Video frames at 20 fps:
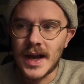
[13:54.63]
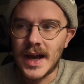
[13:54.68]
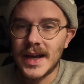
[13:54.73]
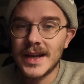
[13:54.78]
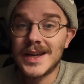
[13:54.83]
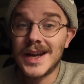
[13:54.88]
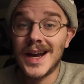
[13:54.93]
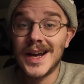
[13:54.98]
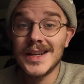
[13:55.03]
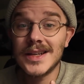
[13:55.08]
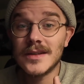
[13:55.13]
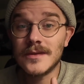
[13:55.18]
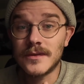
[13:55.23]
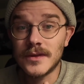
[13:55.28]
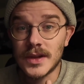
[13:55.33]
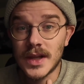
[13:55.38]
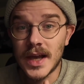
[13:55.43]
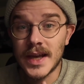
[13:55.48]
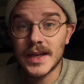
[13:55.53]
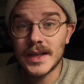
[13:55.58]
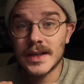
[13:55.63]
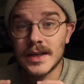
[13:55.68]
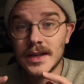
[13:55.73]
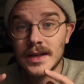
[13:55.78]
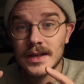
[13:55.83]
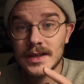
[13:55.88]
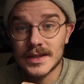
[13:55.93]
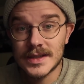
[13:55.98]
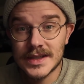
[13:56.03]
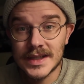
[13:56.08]
I kind of like
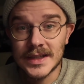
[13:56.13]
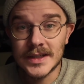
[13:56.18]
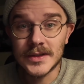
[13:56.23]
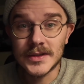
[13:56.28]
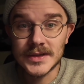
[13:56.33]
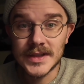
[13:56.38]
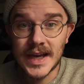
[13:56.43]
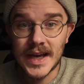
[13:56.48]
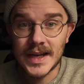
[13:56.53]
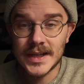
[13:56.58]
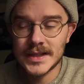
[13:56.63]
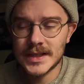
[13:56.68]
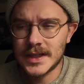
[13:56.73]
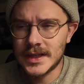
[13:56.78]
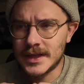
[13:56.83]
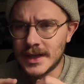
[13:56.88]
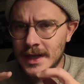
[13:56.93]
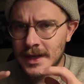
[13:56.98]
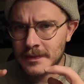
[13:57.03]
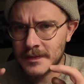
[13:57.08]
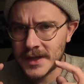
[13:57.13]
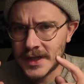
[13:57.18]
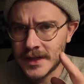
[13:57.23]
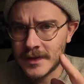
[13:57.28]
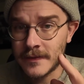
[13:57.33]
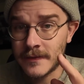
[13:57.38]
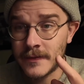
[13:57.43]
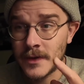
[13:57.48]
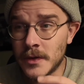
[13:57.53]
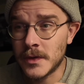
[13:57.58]
single tasking and
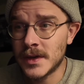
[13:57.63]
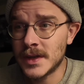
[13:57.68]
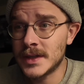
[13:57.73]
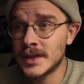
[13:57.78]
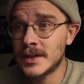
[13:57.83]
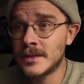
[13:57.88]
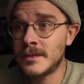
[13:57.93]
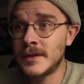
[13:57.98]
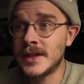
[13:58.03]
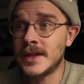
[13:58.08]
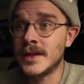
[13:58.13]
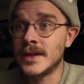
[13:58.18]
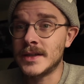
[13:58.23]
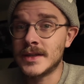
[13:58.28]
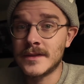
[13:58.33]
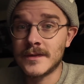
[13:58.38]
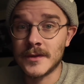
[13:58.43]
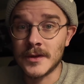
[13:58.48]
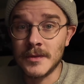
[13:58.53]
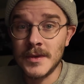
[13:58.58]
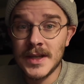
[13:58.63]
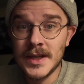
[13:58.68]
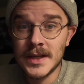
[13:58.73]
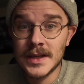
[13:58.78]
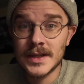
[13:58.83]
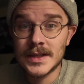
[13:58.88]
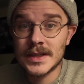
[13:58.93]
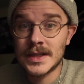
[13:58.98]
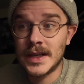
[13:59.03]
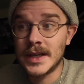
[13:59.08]
being focused, because for me,
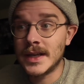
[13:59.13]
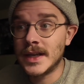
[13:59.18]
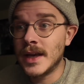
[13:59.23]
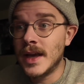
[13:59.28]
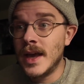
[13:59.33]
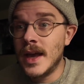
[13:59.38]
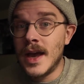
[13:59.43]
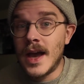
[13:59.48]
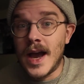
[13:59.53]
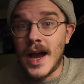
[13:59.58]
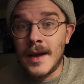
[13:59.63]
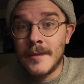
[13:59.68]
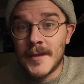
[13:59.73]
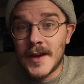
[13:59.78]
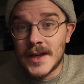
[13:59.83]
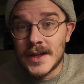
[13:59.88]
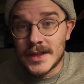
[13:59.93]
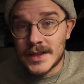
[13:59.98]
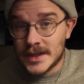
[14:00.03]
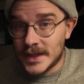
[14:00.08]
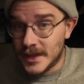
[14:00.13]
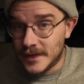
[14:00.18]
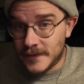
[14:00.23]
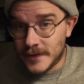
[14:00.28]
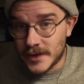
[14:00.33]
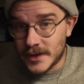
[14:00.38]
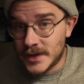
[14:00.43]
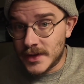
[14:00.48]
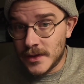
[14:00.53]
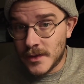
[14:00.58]
it's like I'm going to sit
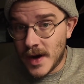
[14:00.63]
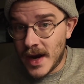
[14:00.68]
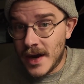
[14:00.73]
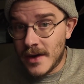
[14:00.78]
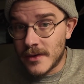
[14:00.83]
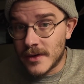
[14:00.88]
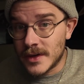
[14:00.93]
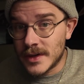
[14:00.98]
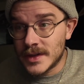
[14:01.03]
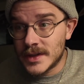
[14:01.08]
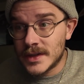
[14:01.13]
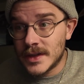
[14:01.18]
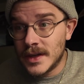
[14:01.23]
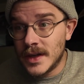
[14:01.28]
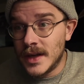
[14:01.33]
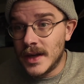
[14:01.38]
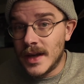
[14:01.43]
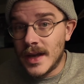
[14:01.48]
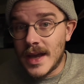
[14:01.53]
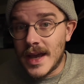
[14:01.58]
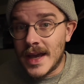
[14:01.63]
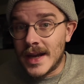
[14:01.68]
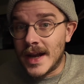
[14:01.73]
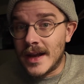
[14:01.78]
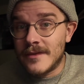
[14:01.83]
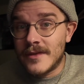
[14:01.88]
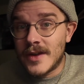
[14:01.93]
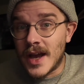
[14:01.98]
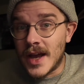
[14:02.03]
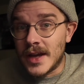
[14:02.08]
for 2 hours and
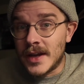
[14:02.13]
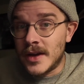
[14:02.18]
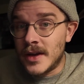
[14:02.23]
I've got